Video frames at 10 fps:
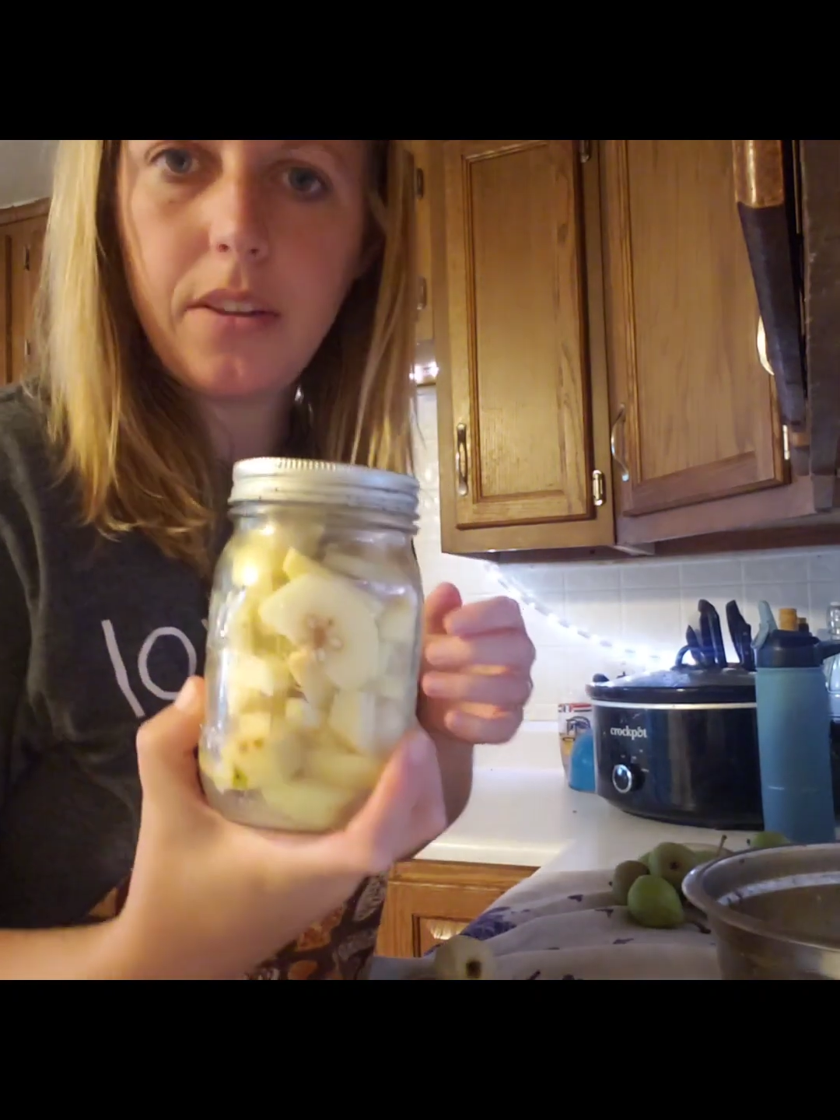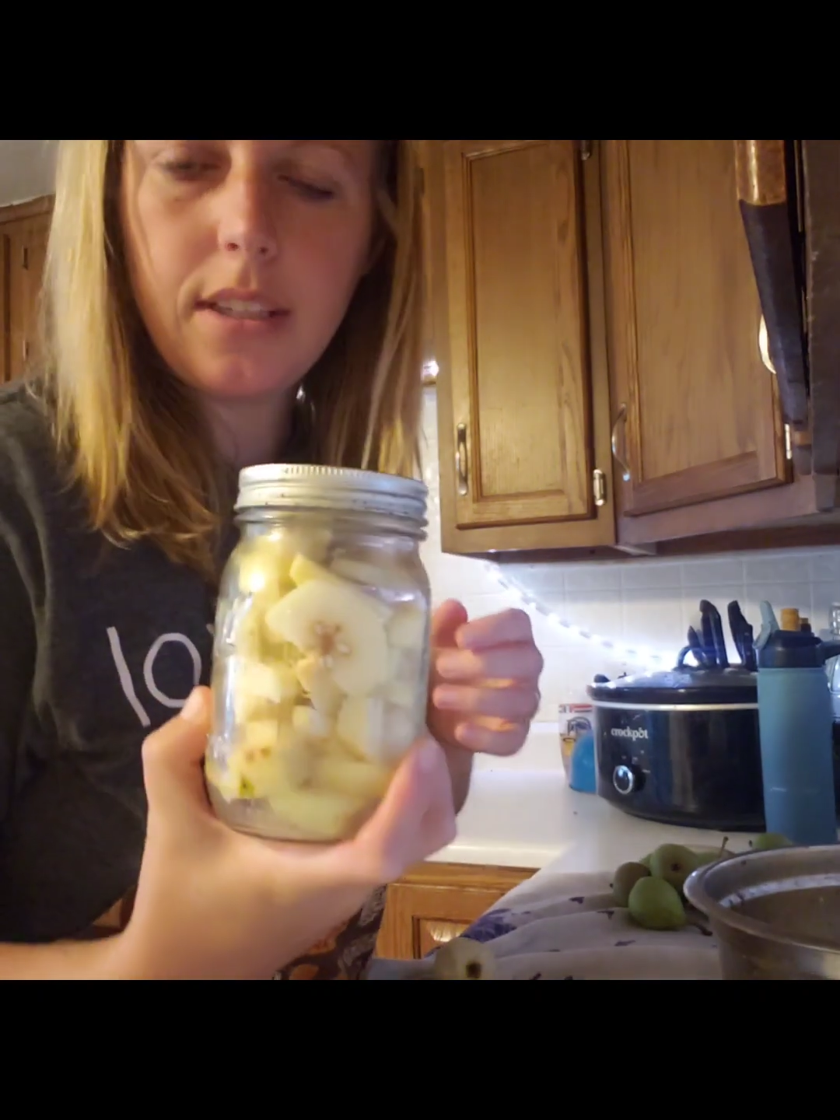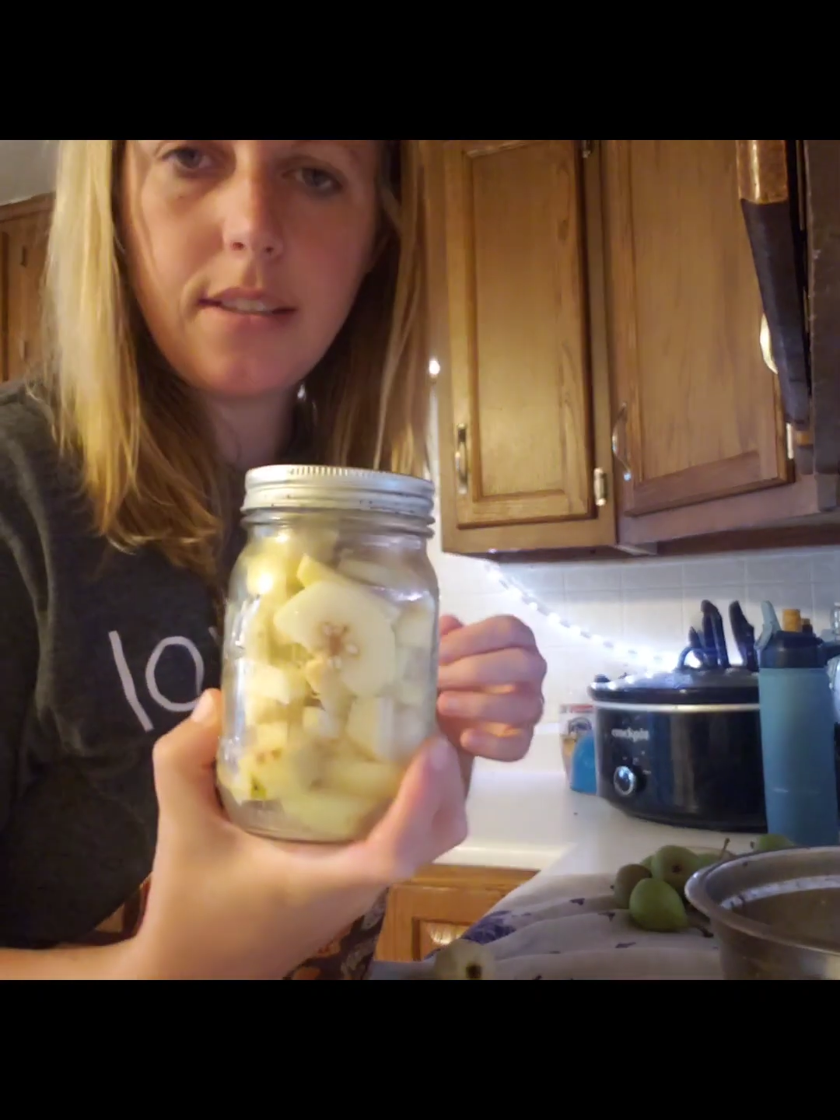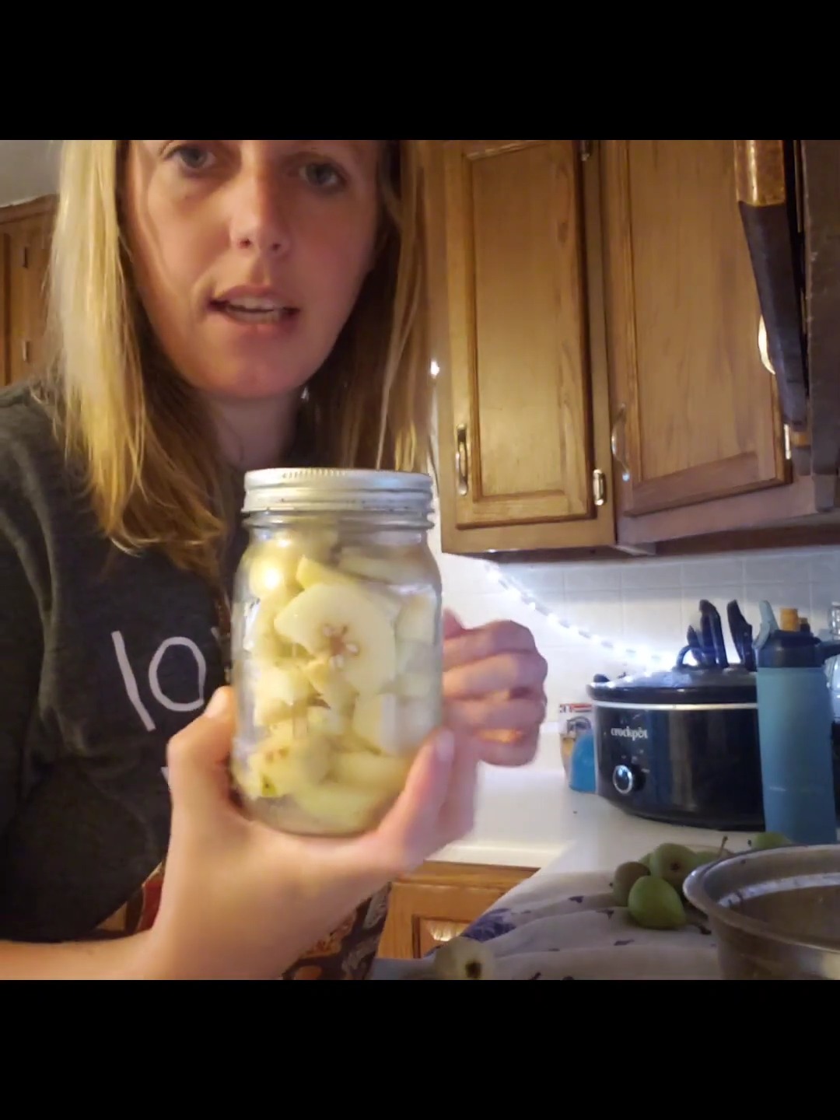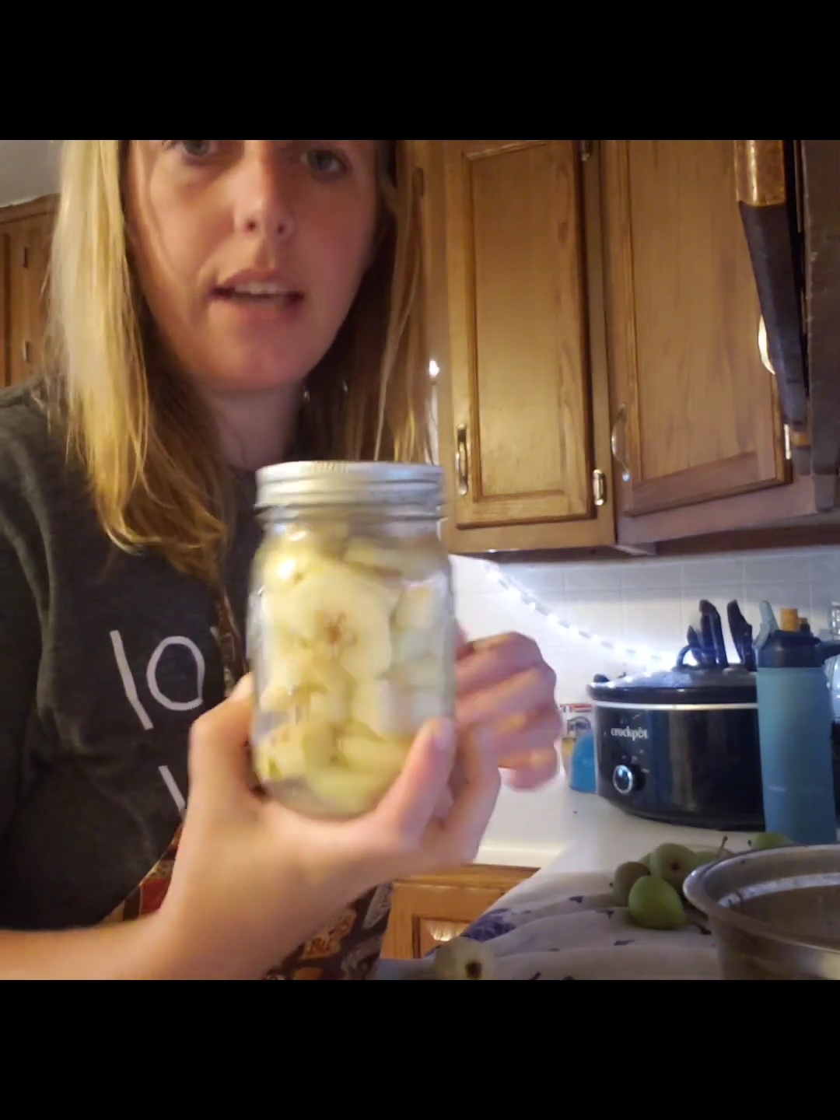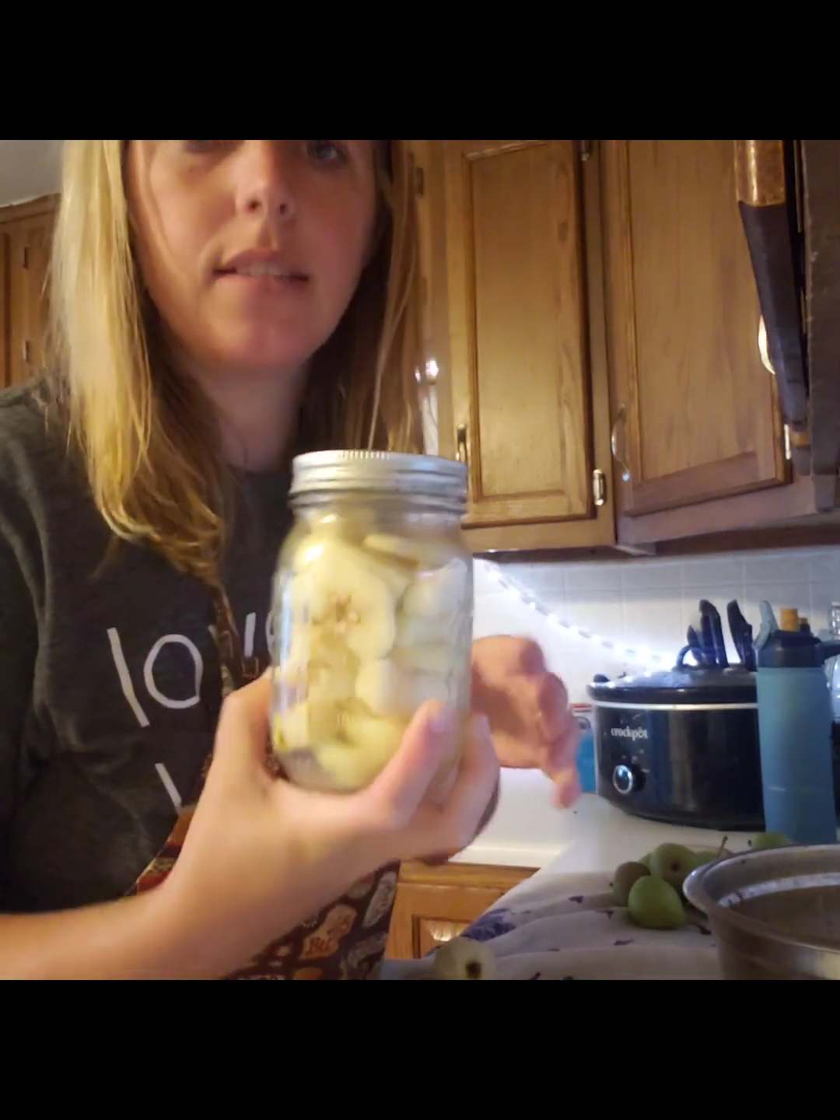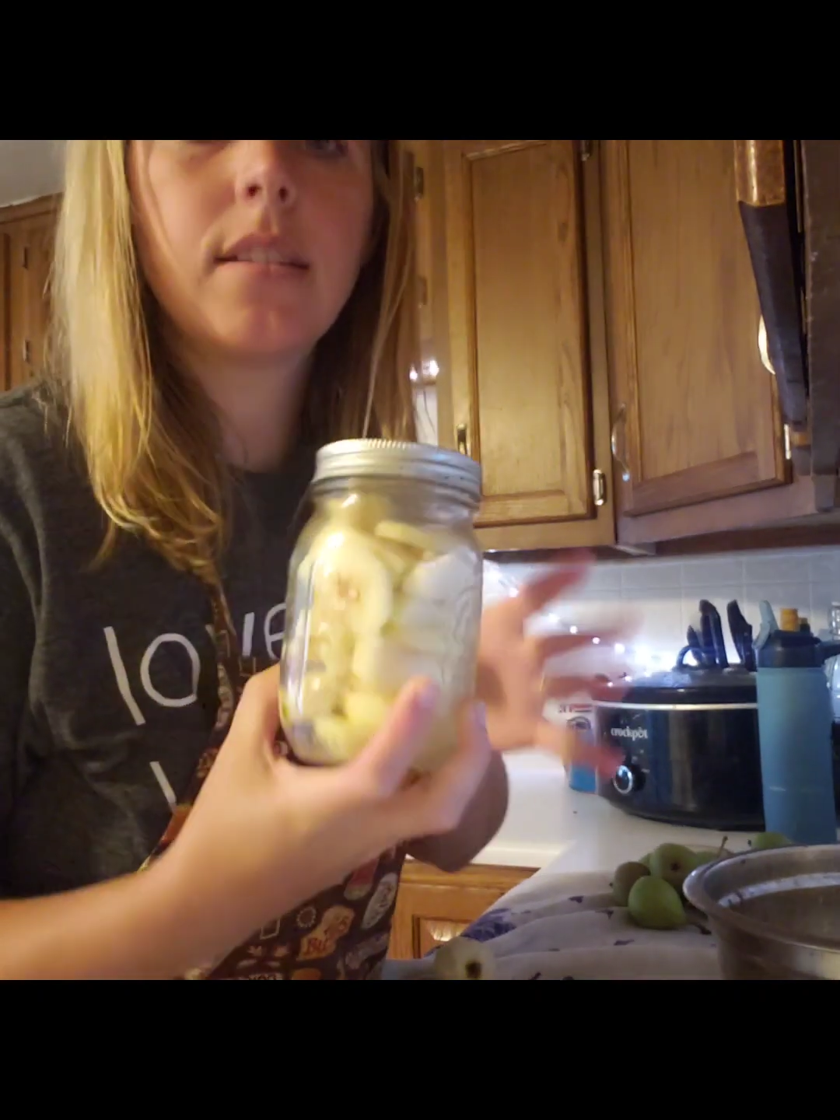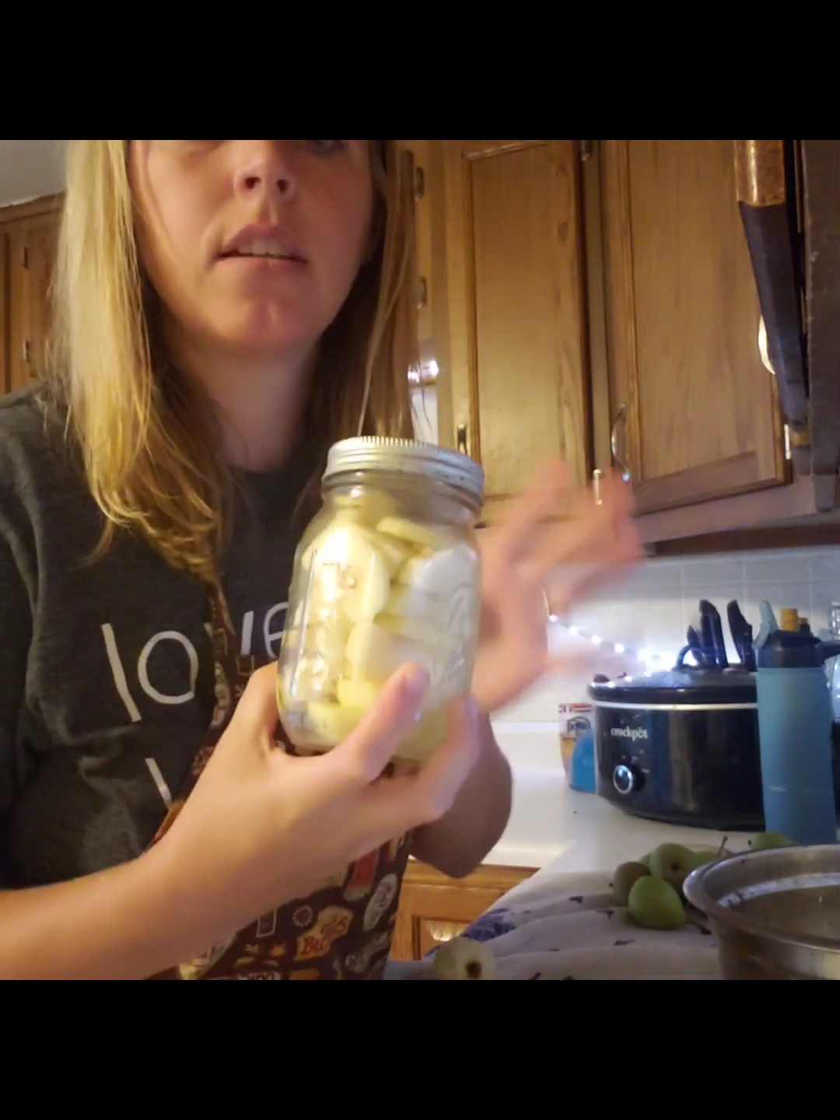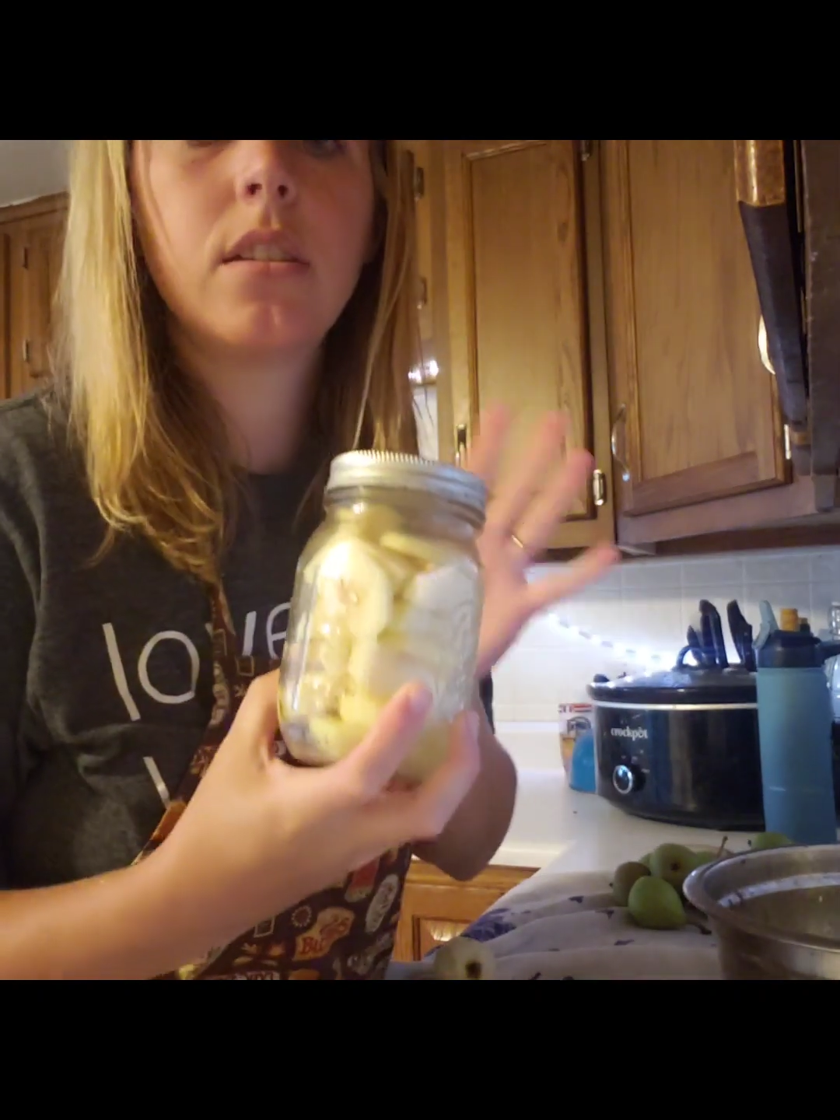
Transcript: this size.